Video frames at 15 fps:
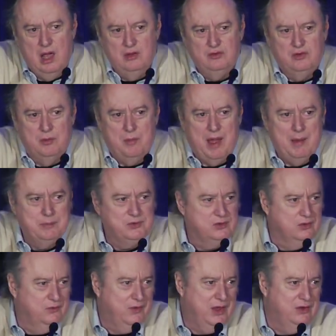some
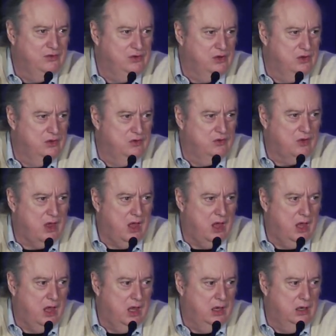observations
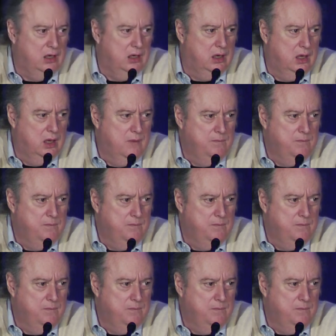on